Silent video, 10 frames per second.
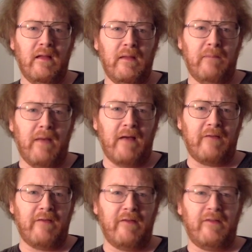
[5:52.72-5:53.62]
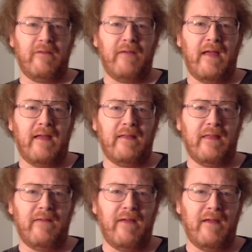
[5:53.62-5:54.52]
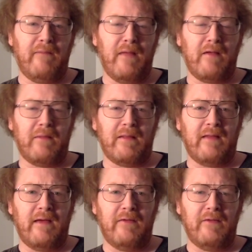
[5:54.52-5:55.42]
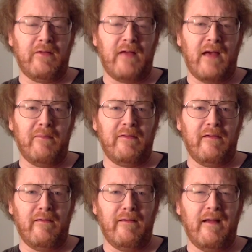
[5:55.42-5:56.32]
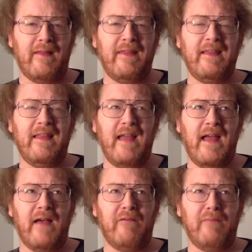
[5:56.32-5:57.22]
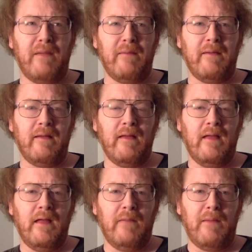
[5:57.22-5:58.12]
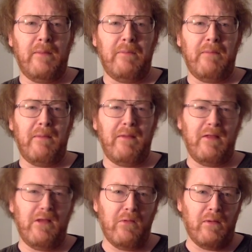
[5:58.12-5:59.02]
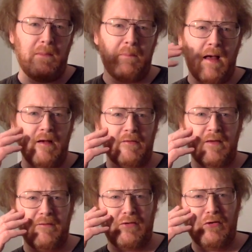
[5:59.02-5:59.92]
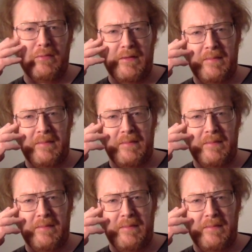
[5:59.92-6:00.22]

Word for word: box sets they've had they've had Malcolm McDowell do the commentary. I think they have maybe maybe, maybe a newer box set of Kubrick